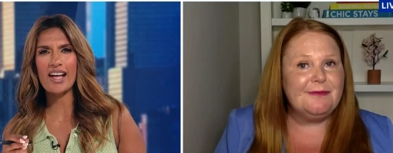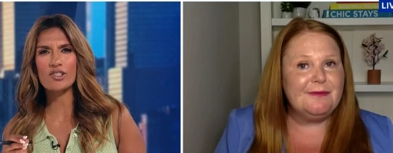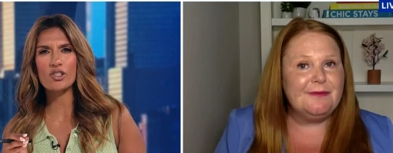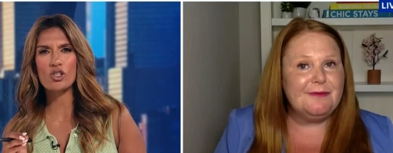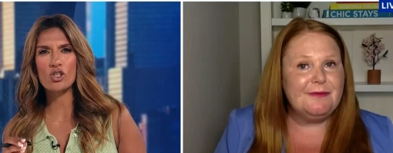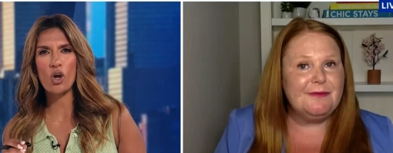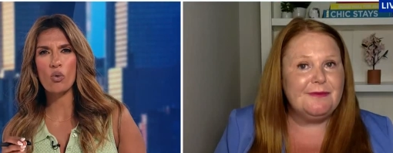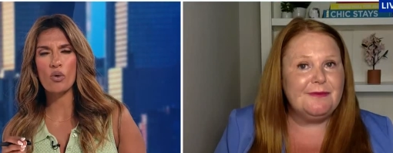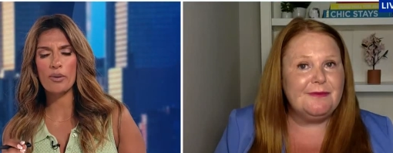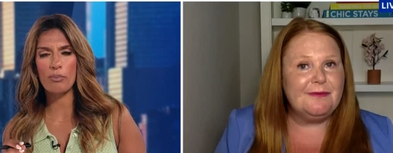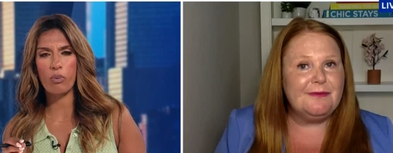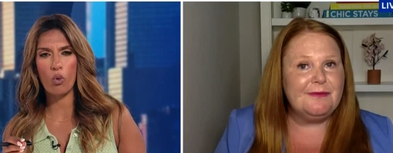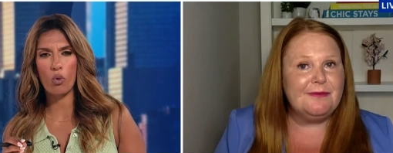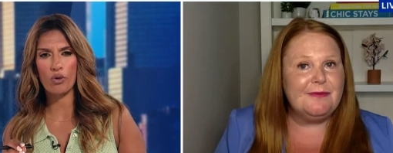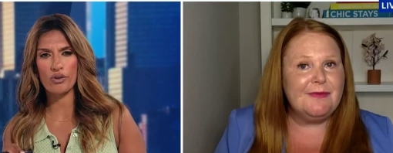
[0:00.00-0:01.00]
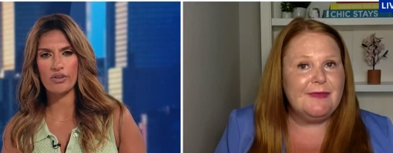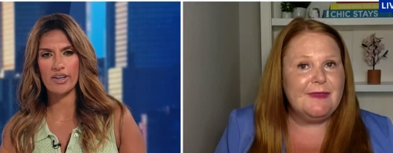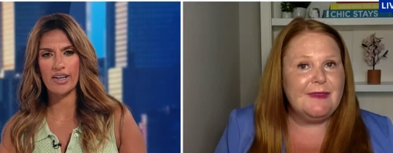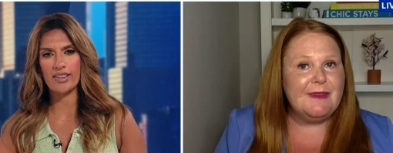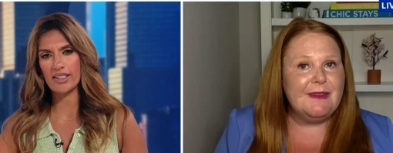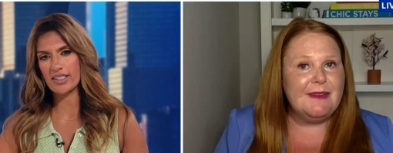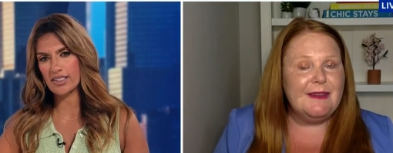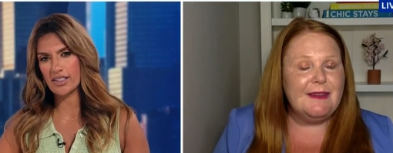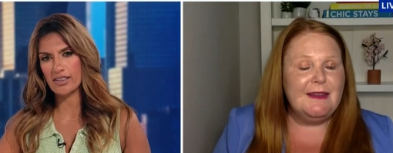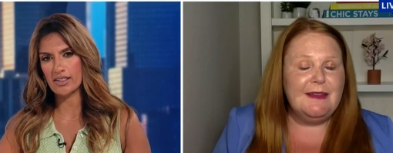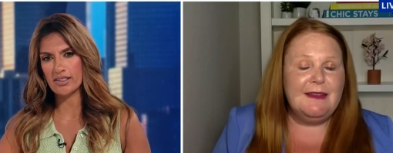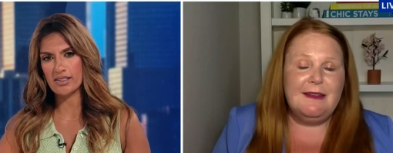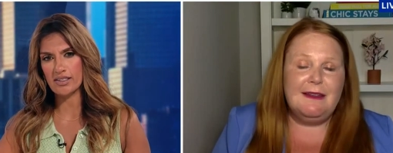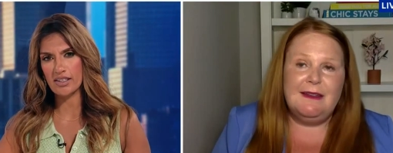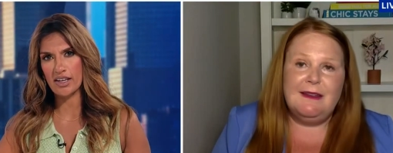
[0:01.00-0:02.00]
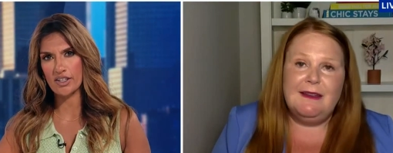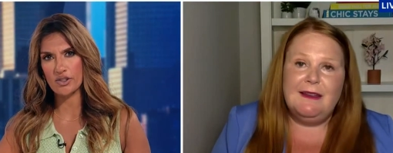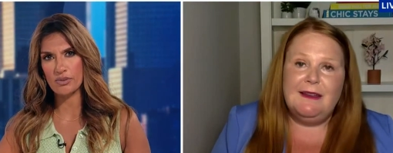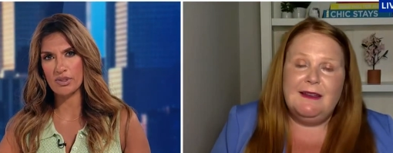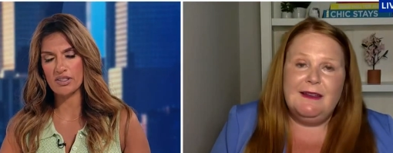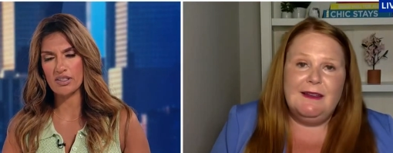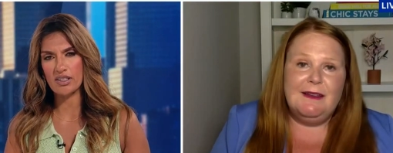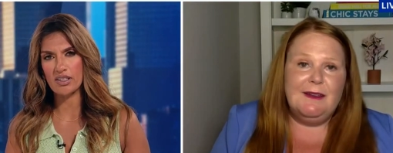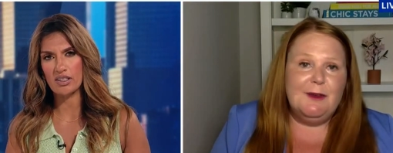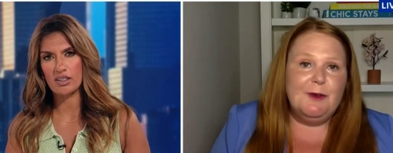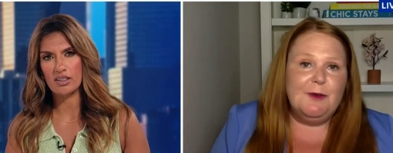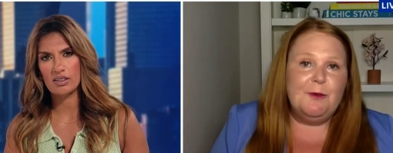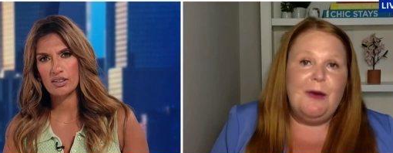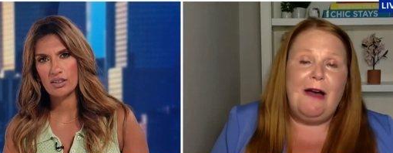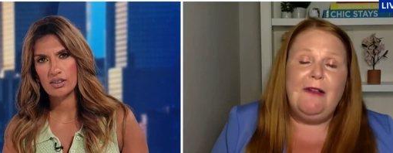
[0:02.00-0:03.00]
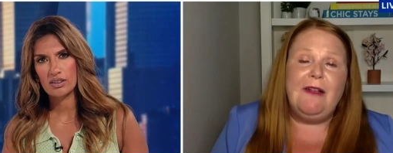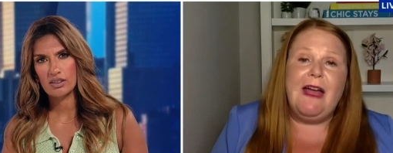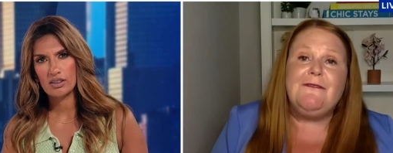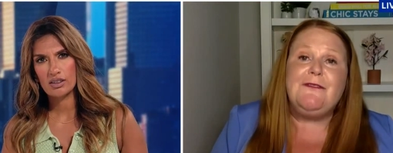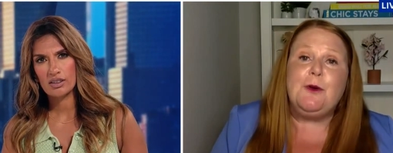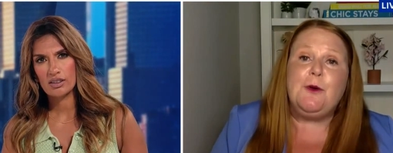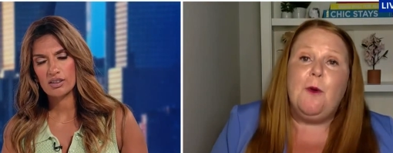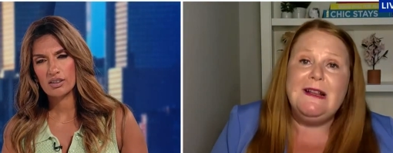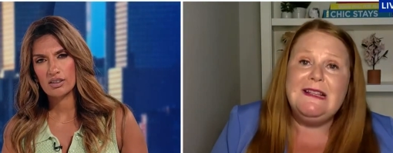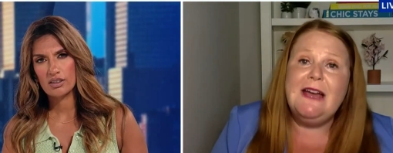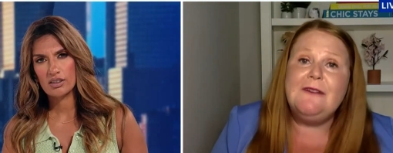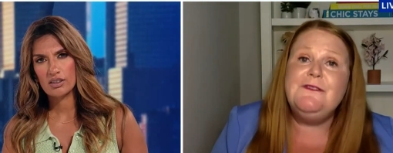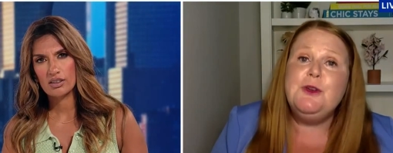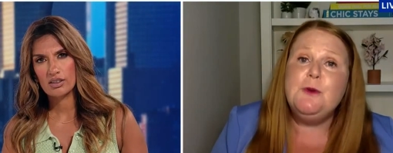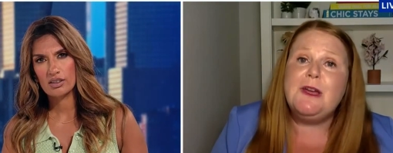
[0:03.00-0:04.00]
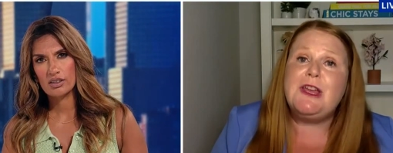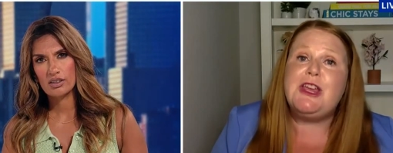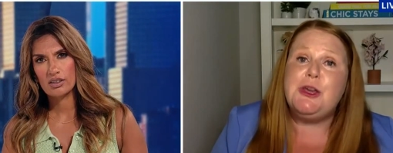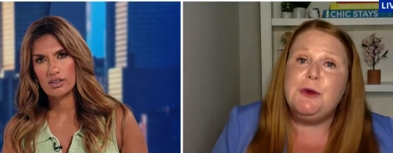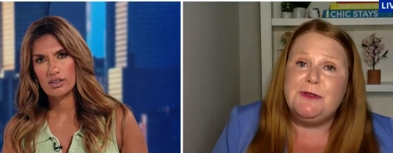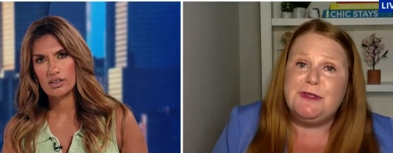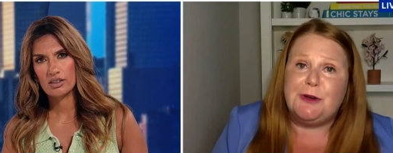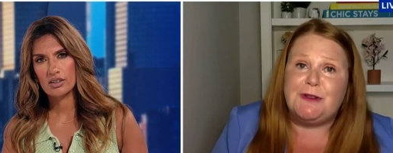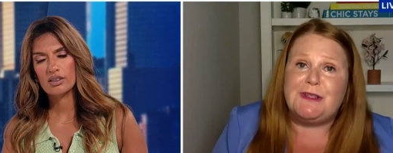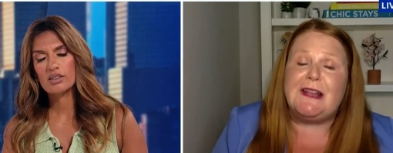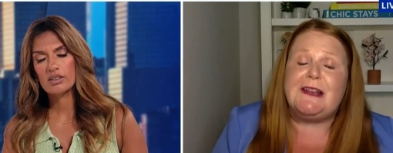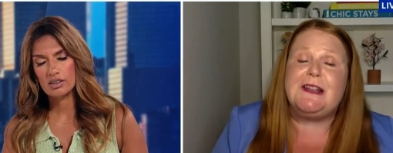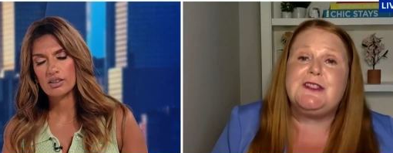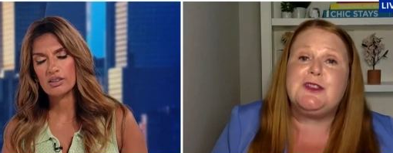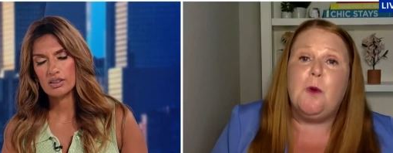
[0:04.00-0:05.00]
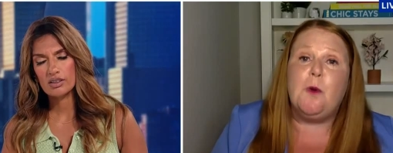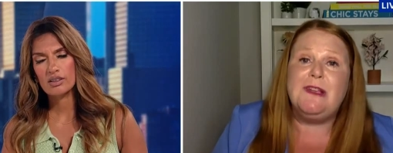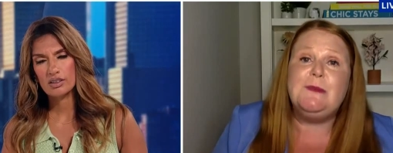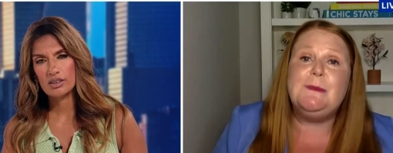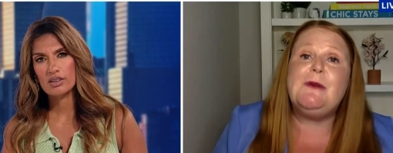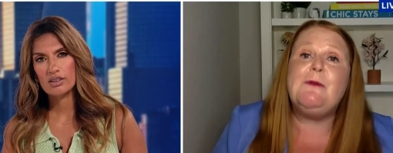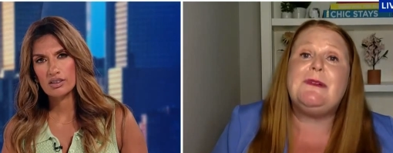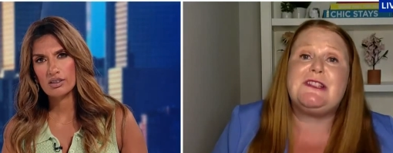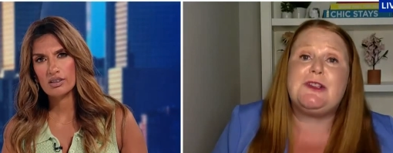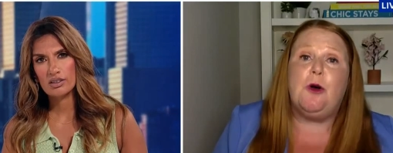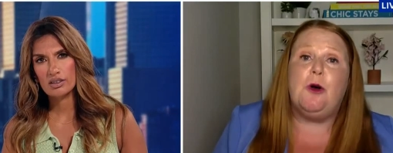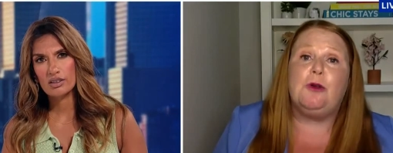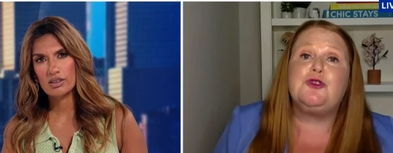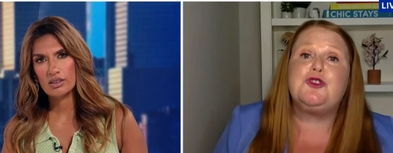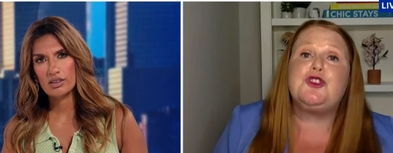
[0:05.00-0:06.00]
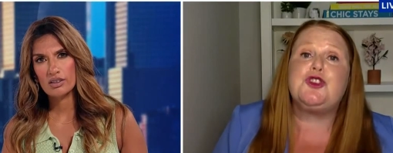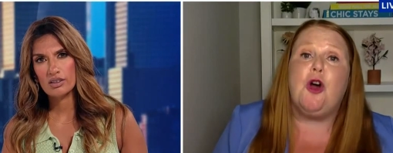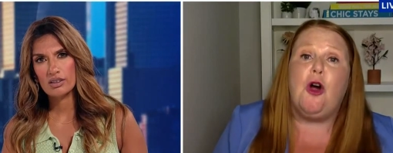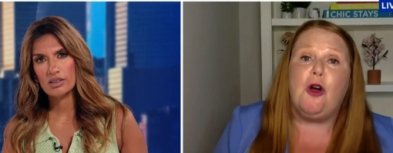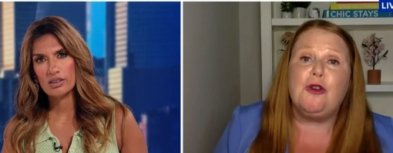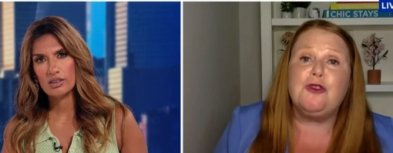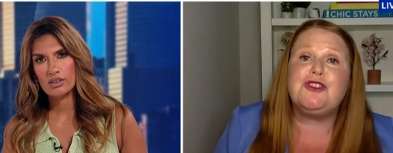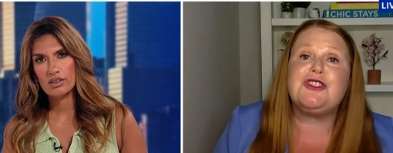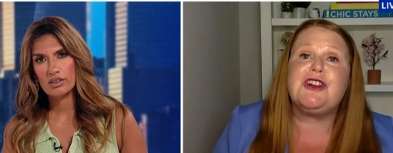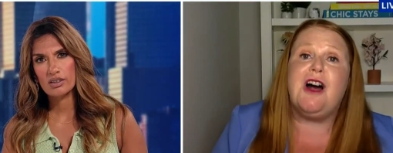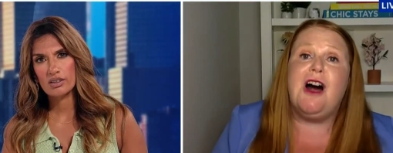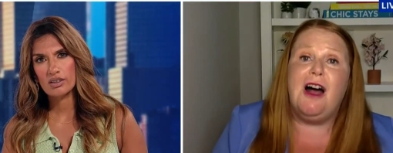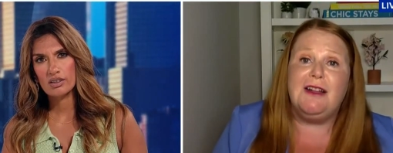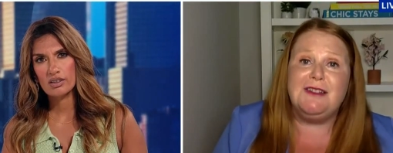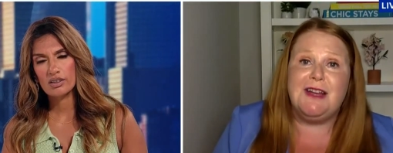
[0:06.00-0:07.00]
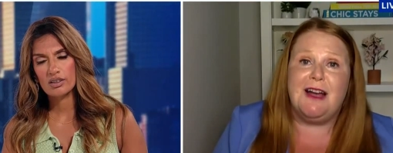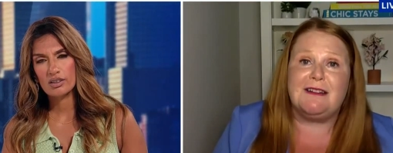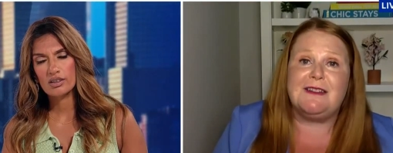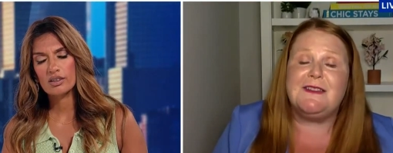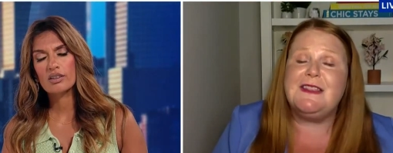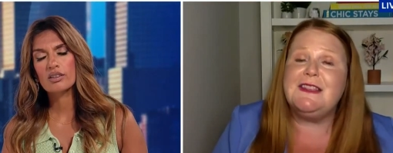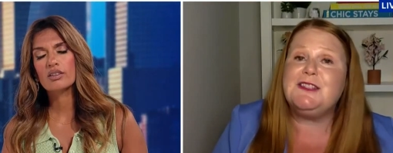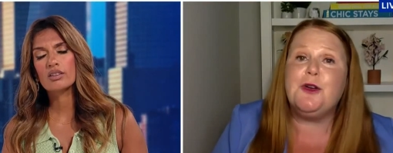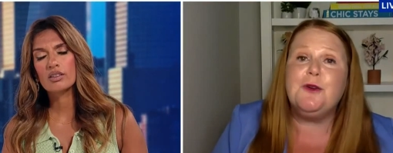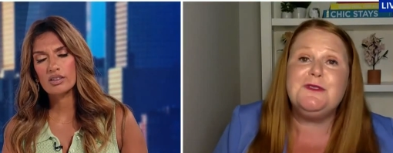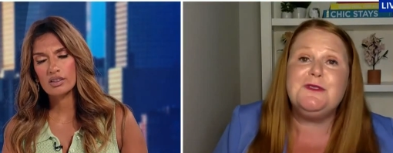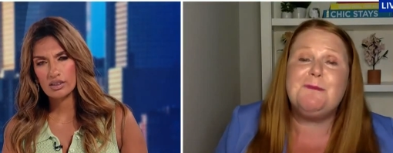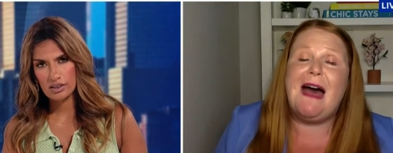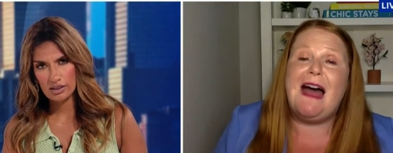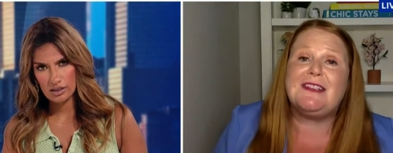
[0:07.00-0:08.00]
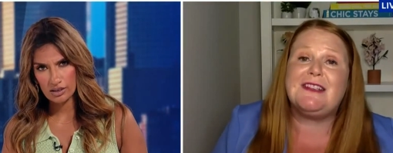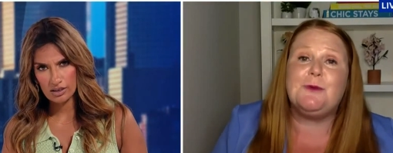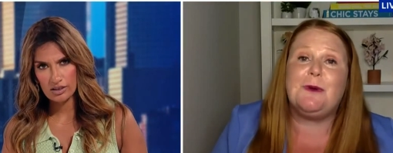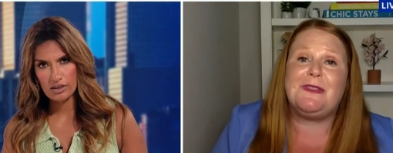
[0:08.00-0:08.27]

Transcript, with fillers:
Speaker 1: so important, at least at this stage, Misty?
Speaker 2: Well, if they're going to have new accusers and it's going to be what's called charged conduct, this goes back to what